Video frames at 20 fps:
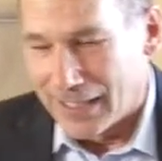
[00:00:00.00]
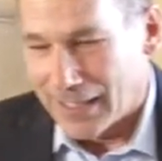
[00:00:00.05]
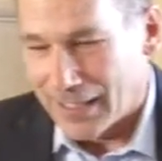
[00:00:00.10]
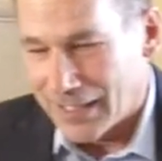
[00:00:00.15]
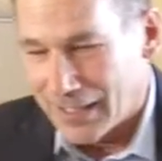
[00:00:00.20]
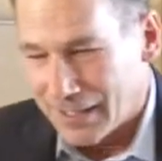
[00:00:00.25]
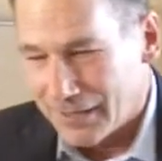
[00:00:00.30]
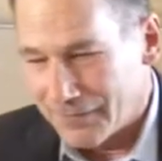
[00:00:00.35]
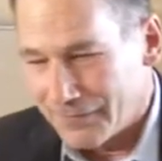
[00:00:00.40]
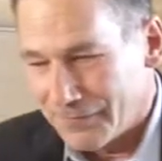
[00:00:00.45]

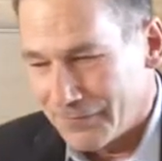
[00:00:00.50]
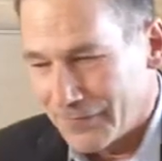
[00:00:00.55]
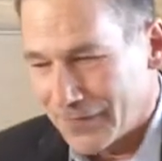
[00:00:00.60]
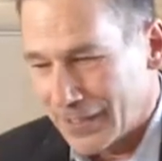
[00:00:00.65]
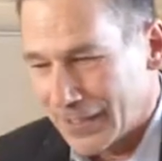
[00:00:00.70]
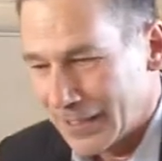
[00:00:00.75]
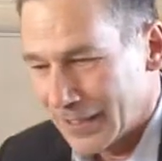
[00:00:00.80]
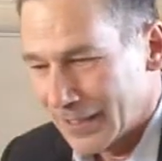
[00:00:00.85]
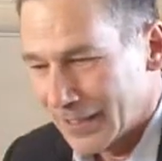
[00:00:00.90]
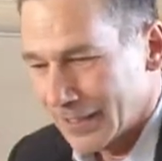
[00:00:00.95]
of
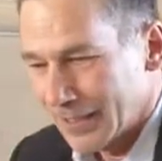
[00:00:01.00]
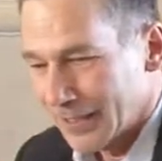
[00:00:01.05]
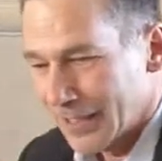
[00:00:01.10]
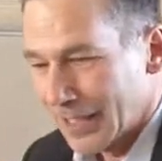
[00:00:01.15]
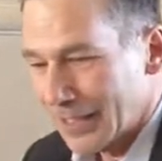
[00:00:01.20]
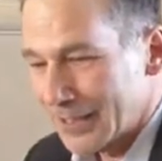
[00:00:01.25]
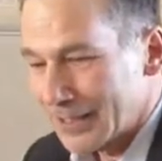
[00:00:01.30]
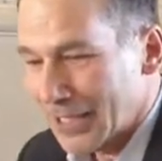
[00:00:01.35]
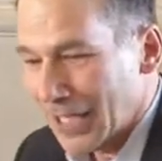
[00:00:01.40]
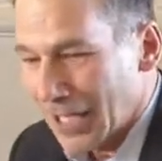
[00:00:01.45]
uh,
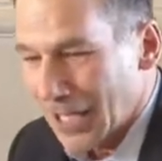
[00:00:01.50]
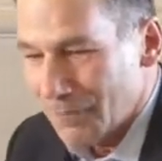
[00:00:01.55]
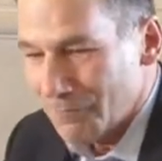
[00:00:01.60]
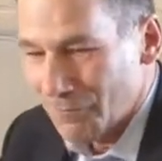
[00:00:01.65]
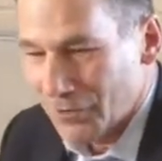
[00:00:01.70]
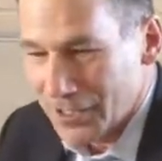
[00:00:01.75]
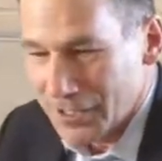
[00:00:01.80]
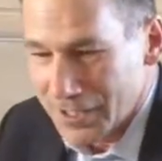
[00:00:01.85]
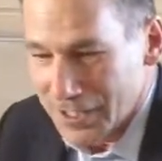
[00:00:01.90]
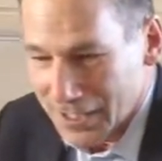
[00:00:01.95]
a time
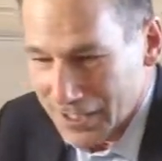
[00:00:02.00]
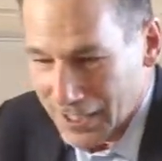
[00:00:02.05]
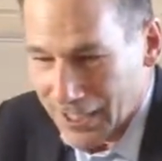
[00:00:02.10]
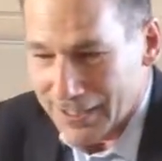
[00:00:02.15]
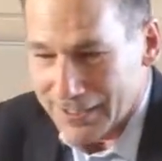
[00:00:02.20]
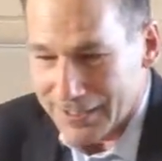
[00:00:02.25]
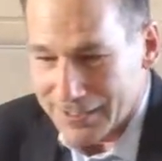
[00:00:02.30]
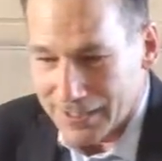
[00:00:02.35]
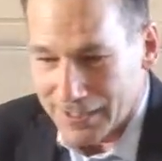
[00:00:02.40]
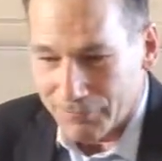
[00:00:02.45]
when the
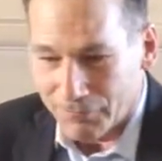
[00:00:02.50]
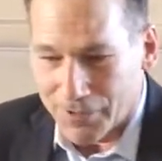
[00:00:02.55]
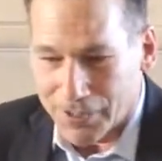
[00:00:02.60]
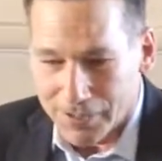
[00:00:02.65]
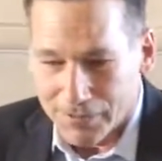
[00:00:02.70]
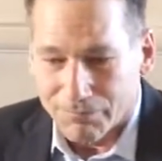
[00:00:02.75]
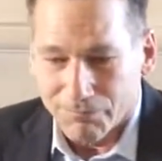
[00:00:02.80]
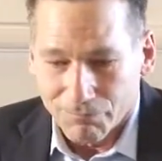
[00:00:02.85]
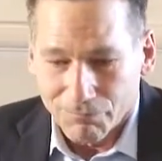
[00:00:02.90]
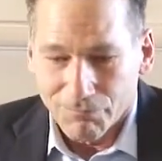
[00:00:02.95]
United States,
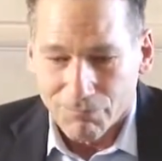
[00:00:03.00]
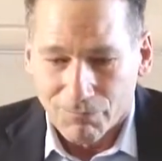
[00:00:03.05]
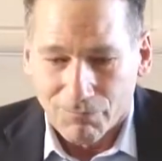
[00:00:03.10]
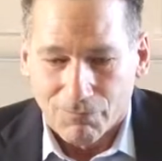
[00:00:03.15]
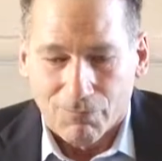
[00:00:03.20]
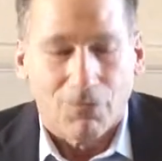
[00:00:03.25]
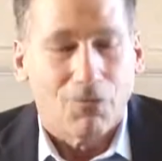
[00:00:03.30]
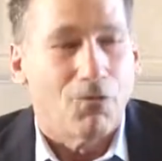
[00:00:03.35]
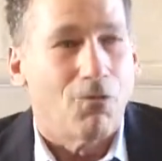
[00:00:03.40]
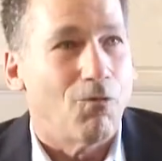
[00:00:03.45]
when
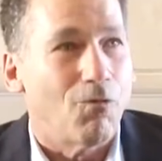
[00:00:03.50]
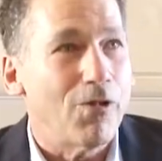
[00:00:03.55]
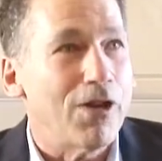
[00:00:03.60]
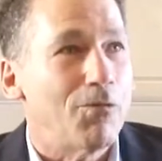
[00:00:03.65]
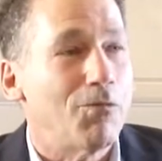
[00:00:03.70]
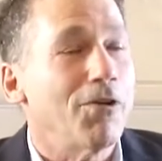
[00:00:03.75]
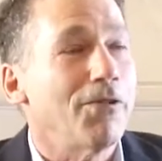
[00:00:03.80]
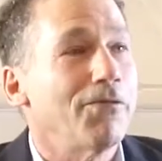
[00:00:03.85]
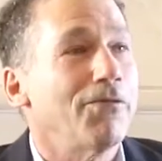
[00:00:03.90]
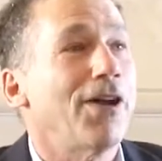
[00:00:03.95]
we
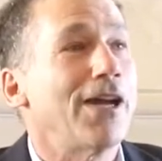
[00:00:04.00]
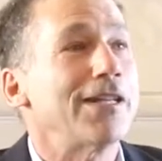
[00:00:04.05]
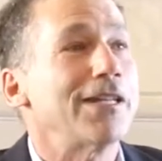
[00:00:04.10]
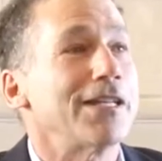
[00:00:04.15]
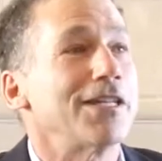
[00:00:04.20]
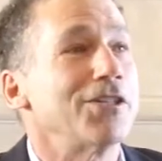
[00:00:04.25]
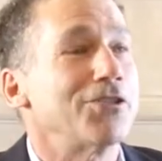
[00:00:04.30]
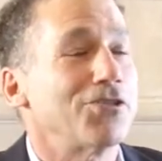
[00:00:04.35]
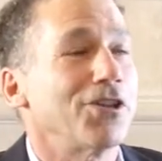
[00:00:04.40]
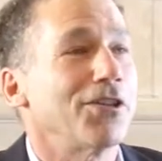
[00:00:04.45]
were
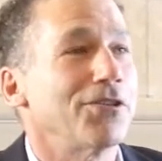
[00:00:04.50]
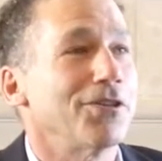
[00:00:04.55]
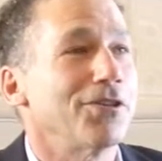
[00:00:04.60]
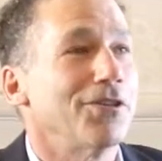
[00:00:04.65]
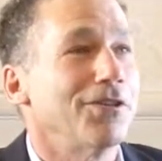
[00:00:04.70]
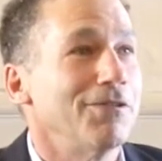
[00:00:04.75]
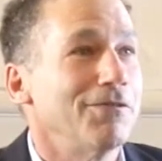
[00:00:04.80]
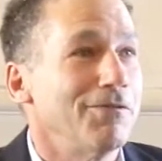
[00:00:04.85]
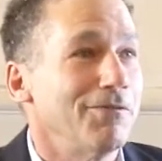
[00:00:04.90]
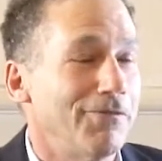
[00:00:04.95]
fighting each
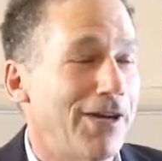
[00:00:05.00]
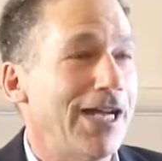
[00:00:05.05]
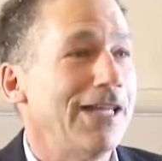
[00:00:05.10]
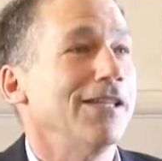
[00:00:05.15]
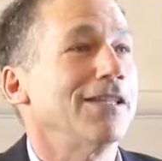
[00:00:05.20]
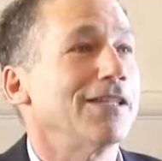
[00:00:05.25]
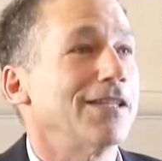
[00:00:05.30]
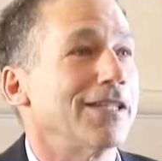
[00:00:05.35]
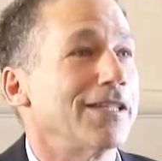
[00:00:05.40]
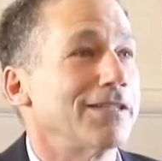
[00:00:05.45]
other
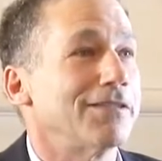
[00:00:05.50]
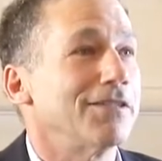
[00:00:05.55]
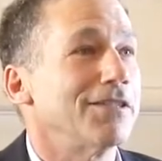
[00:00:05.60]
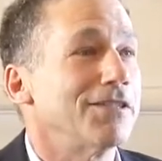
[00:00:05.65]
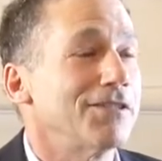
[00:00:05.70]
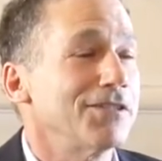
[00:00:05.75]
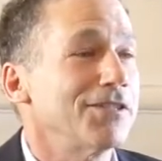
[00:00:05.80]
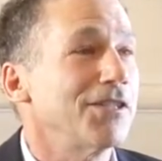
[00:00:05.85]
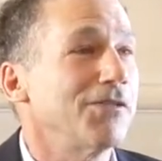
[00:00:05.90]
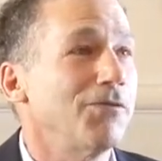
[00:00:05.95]
violently, the
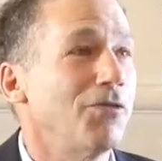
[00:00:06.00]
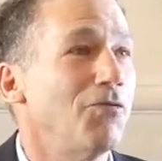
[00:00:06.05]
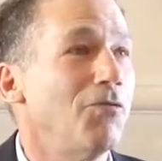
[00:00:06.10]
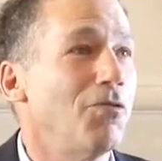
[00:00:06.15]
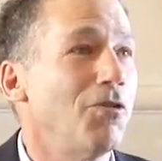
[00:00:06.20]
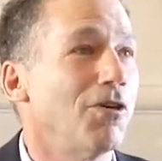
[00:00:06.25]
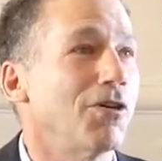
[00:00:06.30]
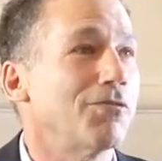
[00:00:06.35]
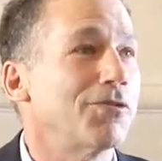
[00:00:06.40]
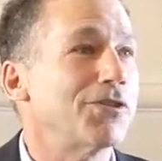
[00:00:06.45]
Civil
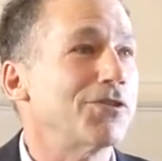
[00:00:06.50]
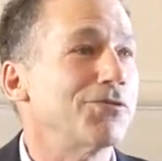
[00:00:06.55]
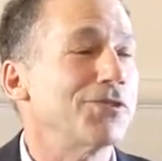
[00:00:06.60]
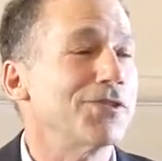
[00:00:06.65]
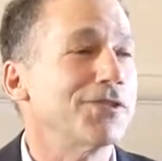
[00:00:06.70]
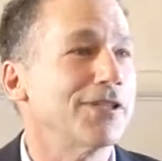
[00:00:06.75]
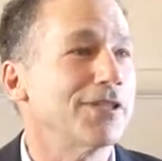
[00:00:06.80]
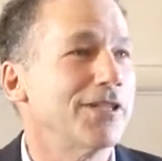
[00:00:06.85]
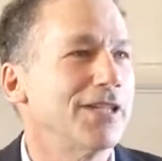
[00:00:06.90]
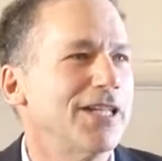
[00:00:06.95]
War, which
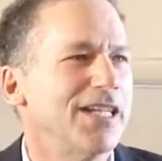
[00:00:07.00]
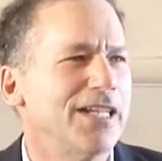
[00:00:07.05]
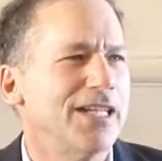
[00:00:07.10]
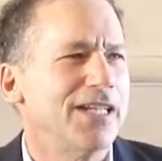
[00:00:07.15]
was an